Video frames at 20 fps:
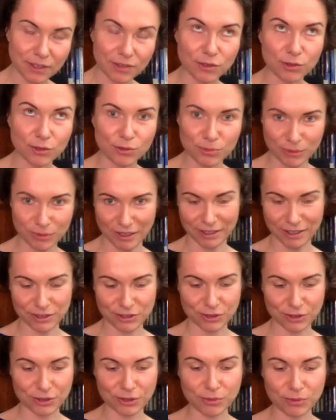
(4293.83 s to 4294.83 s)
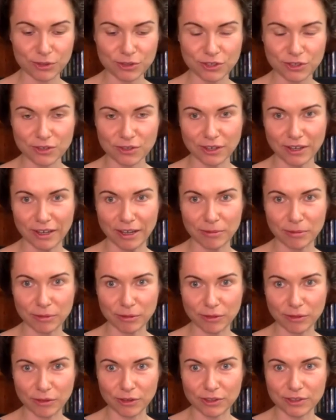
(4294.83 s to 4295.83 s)
Zoom lecture, which is on April
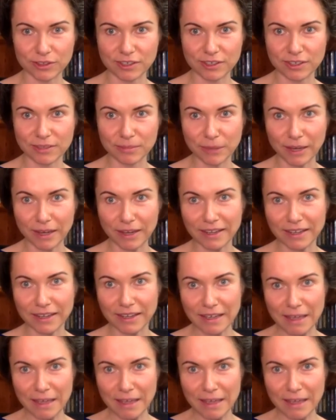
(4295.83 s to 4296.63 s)
13 by